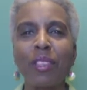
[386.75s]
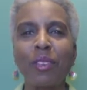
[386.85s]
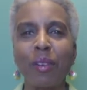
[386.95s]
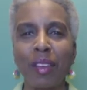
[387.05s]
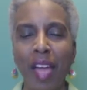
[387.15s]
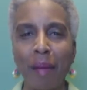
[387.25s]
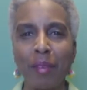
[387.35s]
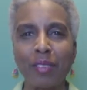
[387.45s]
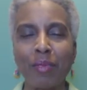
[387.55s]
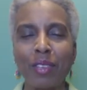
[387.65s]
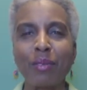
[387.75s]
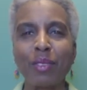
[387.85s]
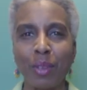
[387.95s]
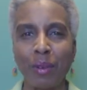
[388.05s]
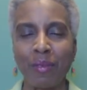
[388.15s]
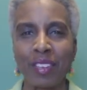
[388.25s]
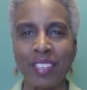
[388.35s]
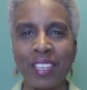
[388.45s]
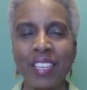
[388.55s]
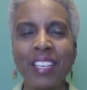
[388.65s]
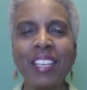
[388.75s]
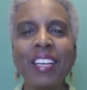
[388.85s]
with your cabbage when you serve it.